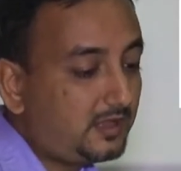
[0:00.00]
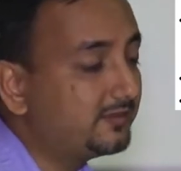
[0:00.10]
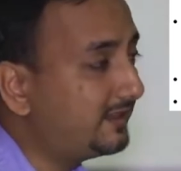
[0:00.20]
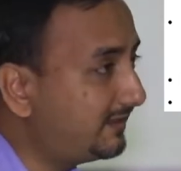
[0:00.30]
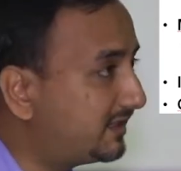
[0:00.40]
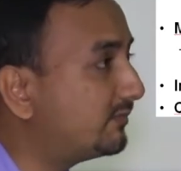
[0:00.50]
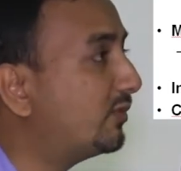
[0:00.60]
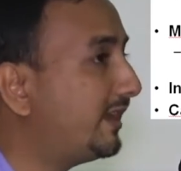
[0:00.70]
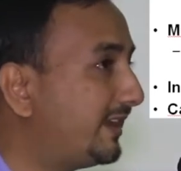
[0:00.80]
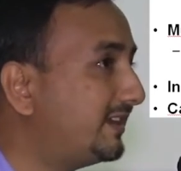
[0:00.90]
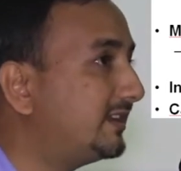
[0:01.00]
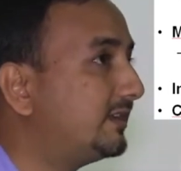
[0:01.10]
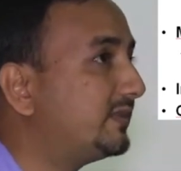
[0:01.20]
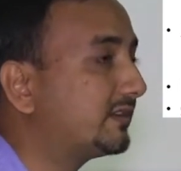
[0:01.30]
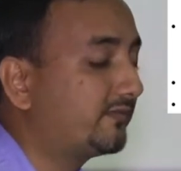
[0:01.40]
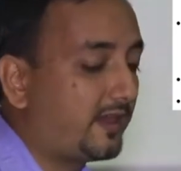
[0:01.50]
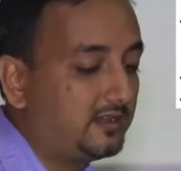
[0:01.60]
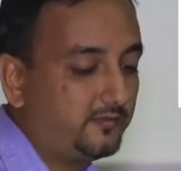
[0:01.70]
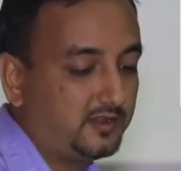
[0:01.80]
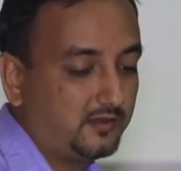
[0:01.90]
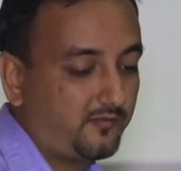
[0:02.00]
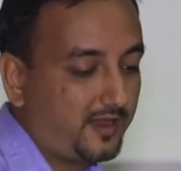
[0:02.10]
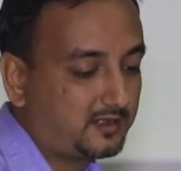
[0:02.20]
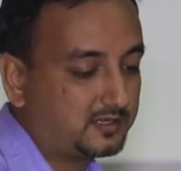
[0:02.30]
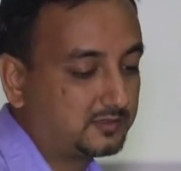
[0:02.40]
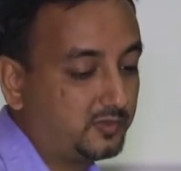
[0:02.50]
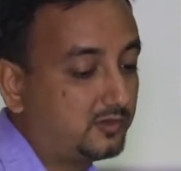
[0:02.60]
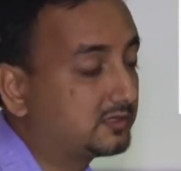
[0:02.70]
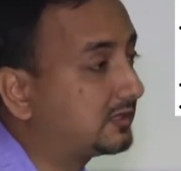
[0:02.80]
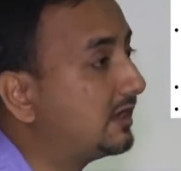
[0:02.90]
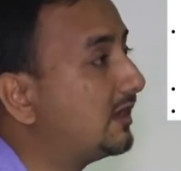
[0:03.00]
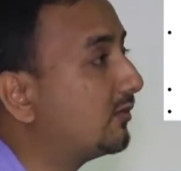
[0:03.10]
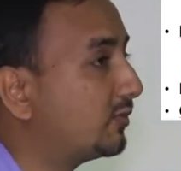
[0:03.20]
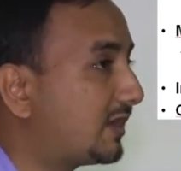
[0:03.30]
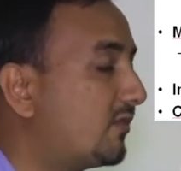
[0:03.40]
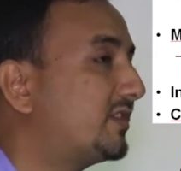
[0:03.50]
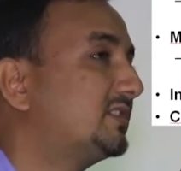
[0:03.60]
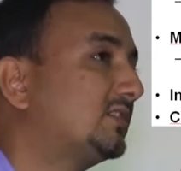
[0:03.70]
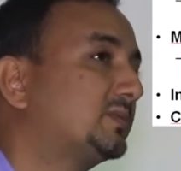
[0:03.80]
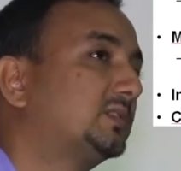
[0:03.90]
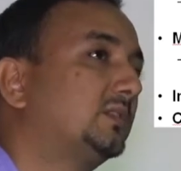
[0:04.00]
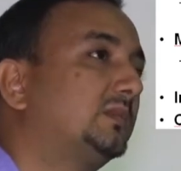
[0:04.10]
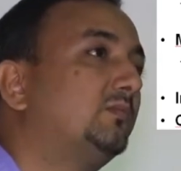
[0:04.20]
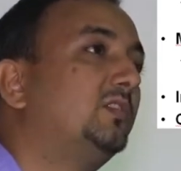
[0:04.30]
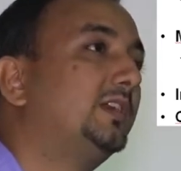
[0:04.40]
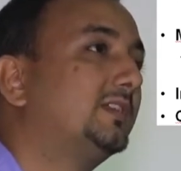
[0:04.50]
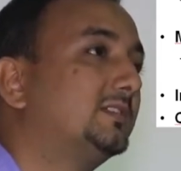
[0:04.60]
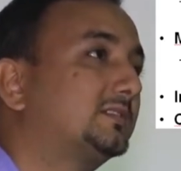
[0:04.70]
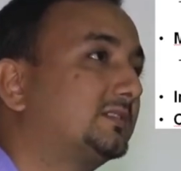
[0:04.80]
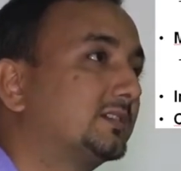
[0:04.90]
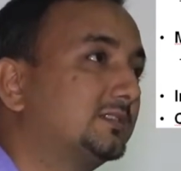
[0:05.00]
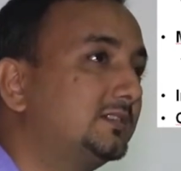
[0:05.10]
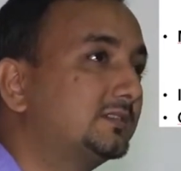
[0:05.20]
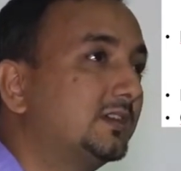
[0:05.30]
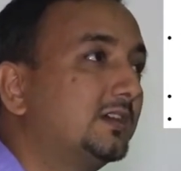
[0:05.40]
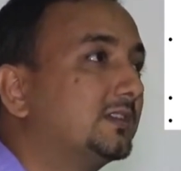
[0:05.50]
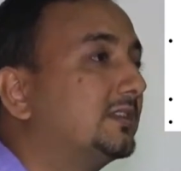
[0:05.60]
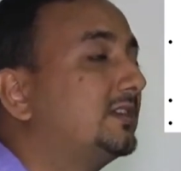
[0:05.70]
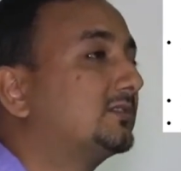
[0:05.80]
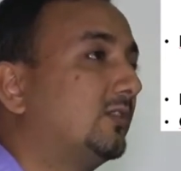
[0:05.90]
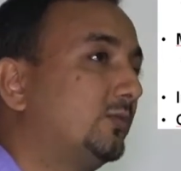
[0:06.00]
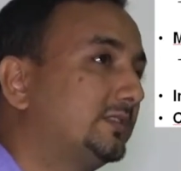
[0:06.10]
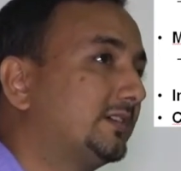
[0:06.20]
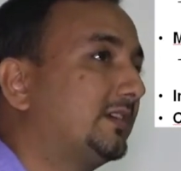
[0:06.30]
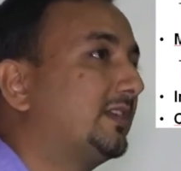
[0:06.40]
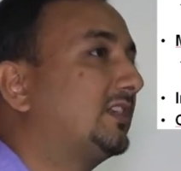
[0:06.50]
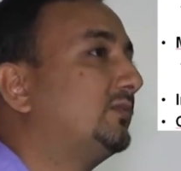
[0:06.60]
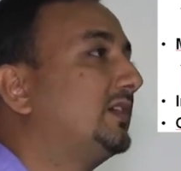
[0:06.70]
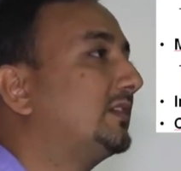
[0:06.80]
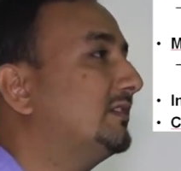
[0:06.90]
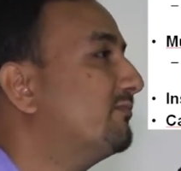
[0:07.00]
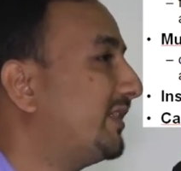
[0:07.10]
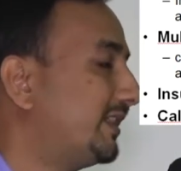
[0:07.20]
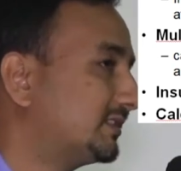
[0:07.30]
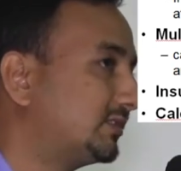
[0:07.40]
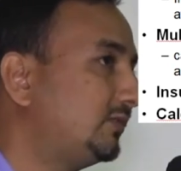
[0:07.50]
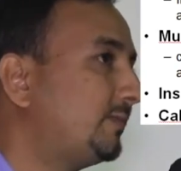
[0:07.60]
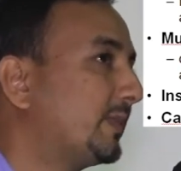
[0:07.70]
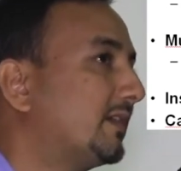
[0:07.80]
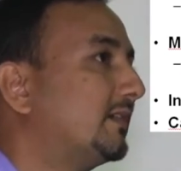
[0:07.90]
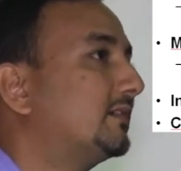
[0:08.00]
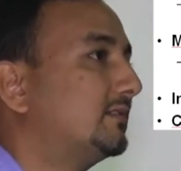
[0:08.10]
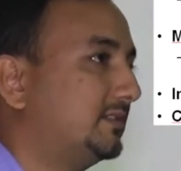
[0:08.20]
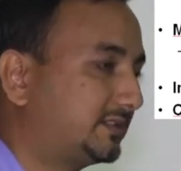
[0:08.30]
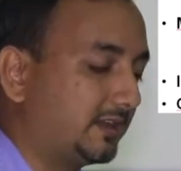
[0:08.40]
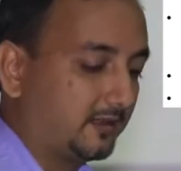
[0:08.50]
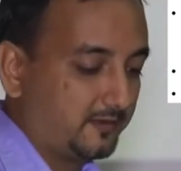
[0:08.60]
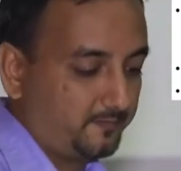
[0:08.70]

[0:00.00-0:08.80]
Then there is Mullerian inhibiting factors, because without resorption of the Mullerian structures, there is always an anatomical impedance to descent.